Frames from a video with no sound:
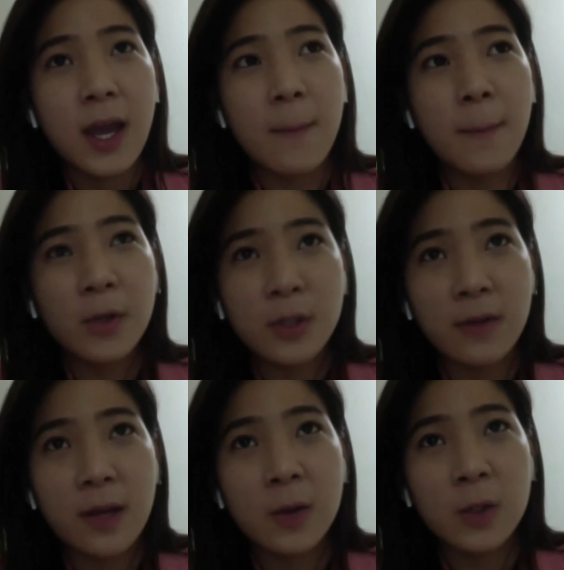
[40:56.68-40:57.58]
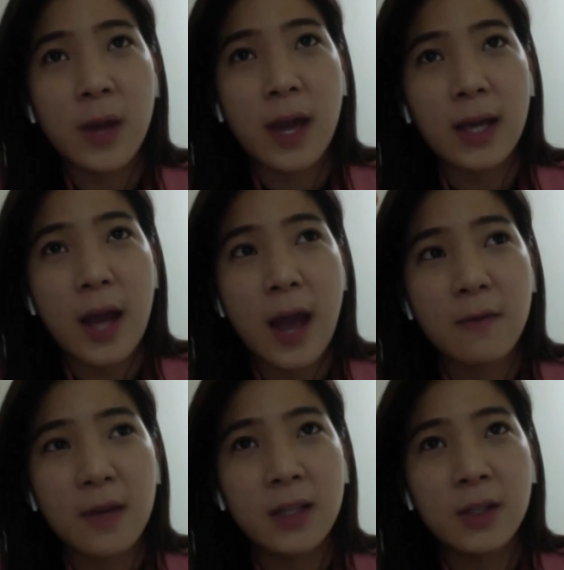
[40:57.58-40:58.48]
And most of them also
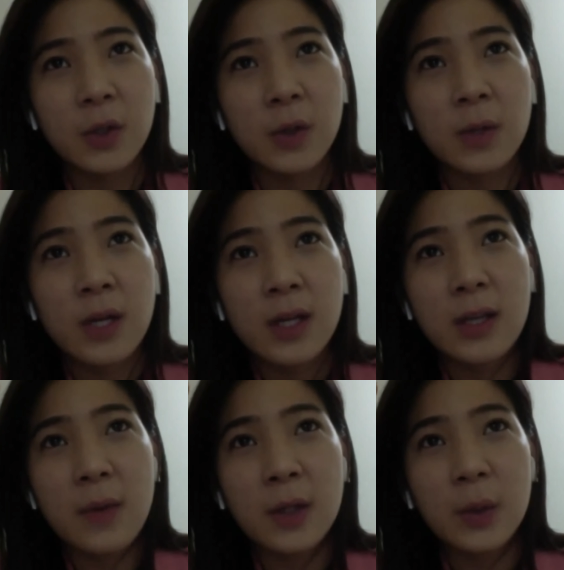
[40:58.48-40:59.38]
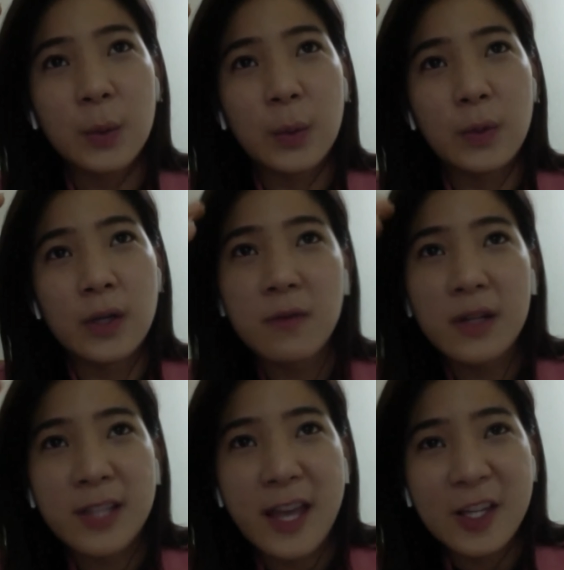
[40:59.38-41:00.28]
having, you know, they want to
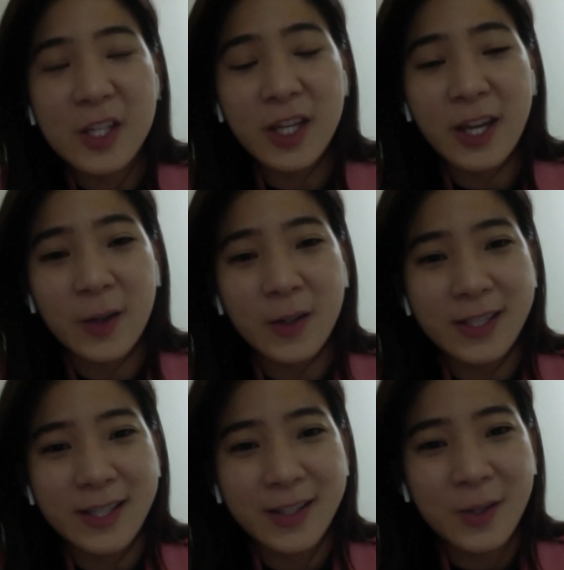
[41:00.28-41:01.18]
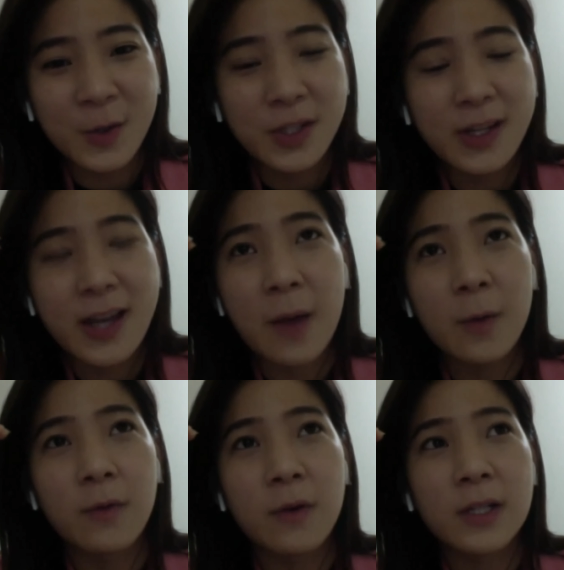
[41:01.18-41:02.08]
reverse aging and all these things. So usually I
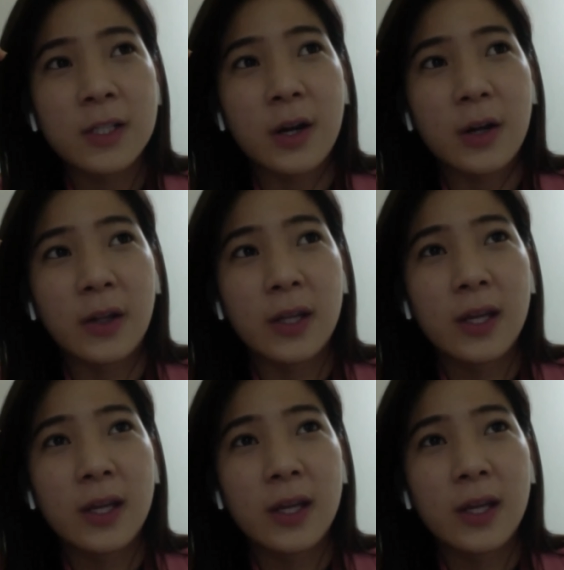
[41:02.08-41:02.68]
will focus on,